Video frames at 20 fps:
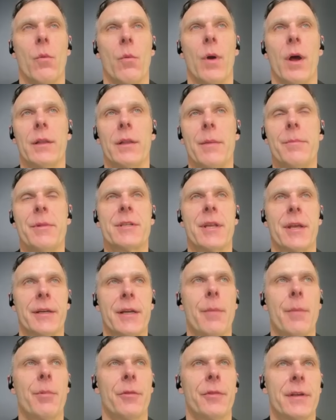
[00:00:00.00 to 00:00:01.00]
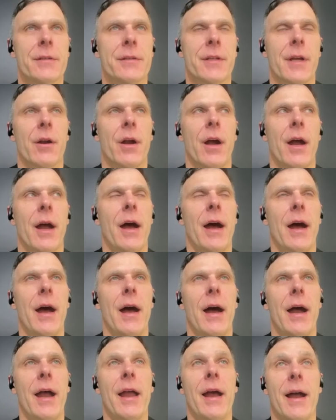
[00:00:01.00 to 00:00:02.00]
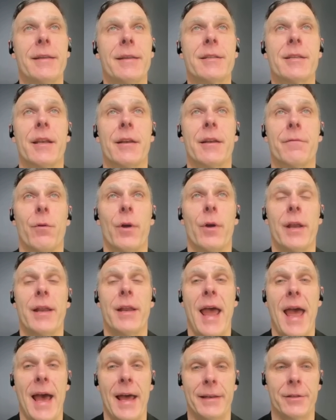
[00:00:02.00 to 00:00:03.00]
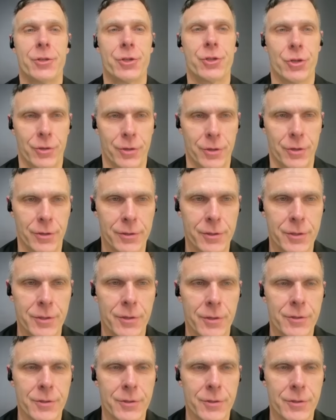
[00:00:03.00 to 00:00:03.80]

Well, let me say a couple things there. I said avoid added sugars.